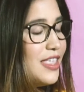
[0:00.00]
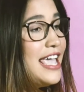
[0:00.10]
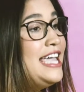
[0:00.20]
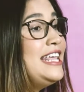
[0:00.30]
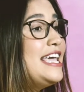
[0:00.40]

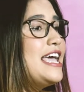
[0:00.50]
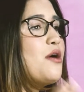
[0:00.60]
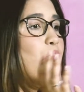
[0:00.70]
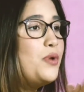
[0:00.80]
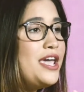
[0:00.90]
And
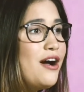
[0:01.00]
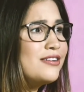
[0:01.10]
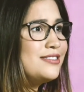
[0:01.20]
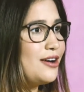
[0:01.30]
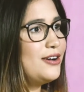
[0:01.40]
we are
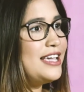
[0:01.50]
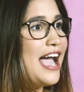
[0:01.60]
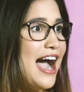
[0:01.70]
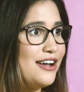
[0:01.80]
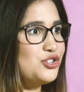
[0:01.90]
starting
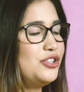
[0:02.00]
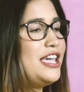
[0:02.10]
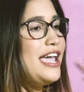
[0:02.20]
actually a